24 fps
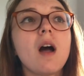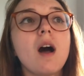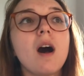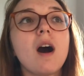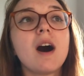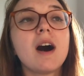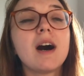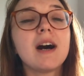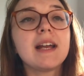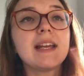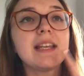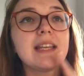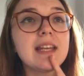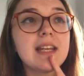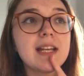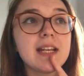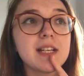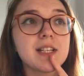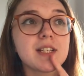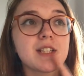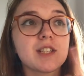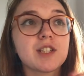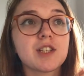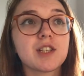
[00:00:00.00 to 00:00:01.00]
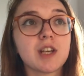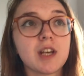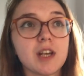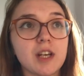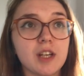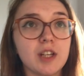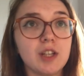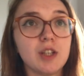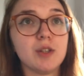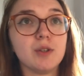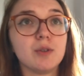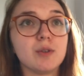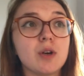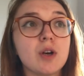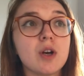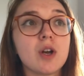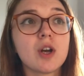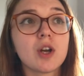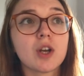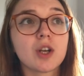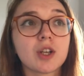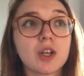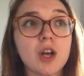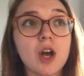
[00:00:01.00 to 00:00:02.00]
I need to
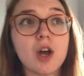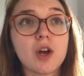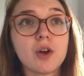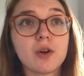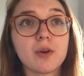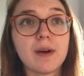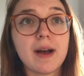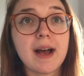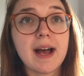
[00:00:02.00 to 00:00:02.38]
go